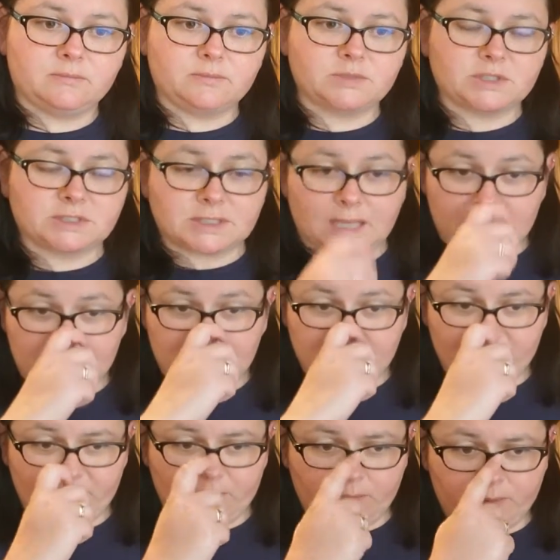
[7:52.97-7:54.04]
Just kind of
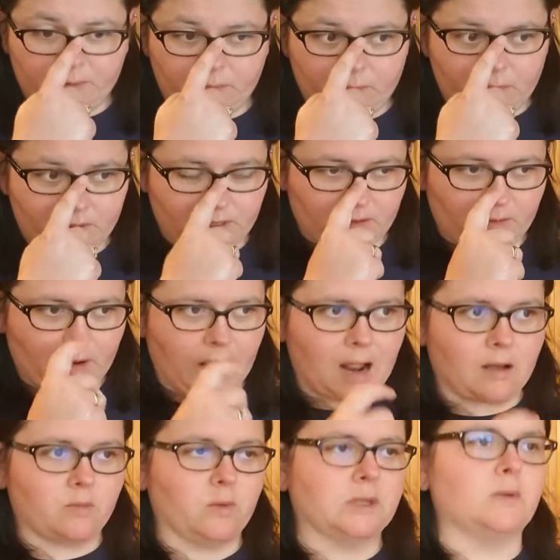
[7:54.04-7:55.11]
give a bit,
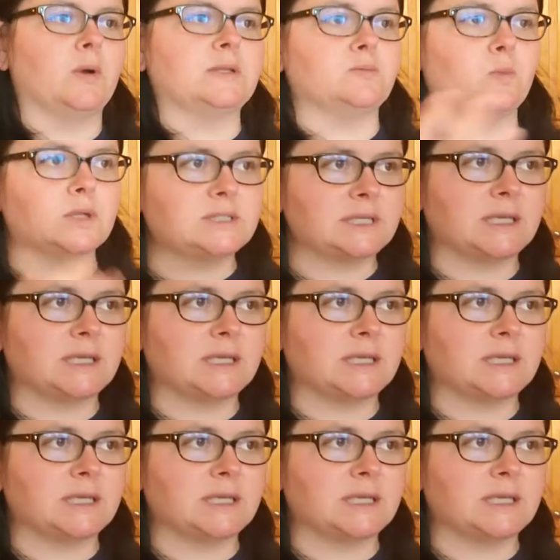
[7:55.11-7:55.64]
once